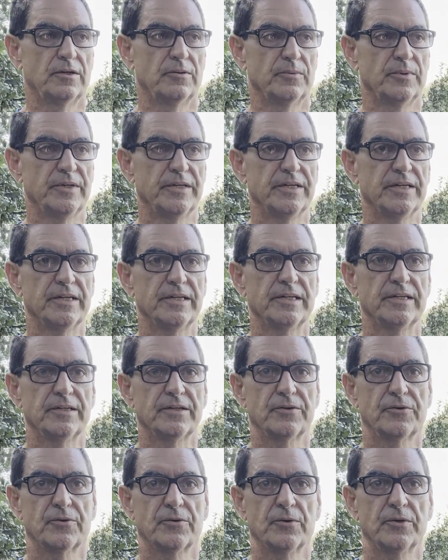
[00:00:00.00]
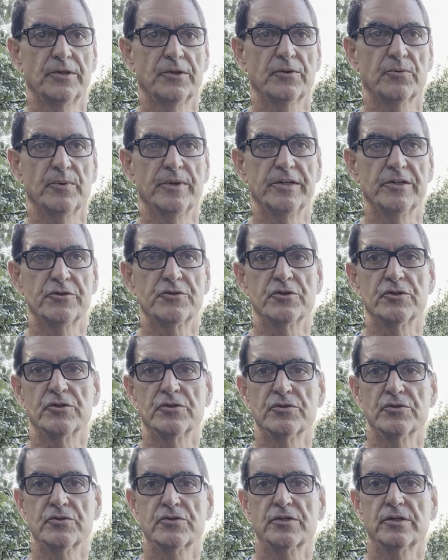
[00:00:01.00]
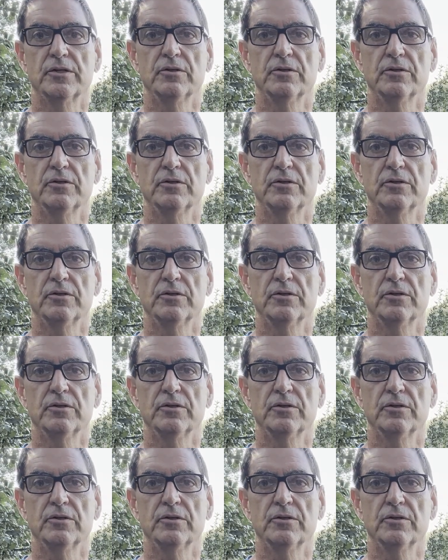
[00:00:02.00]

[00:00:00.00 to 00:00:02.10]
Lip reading: we get 33 inches. You say,